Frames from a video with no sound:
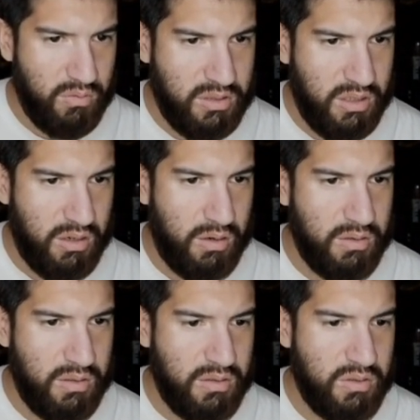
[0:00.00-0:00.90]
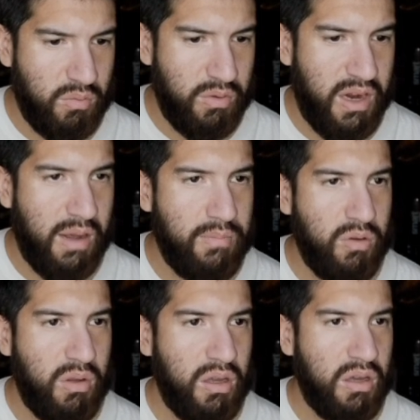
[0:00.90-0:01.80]
here. This is the one that I'm
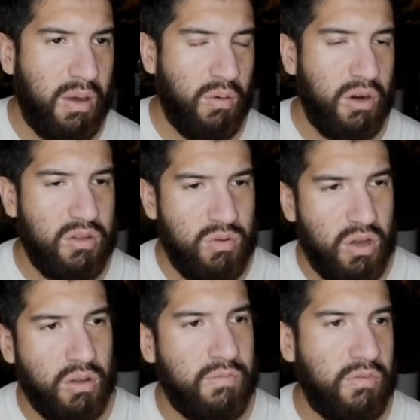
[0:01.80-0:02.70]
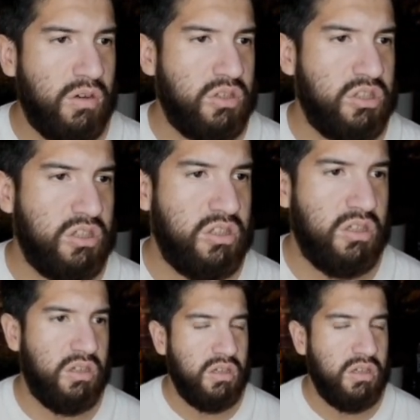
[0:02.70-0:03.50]
doing. I want to do notes first just to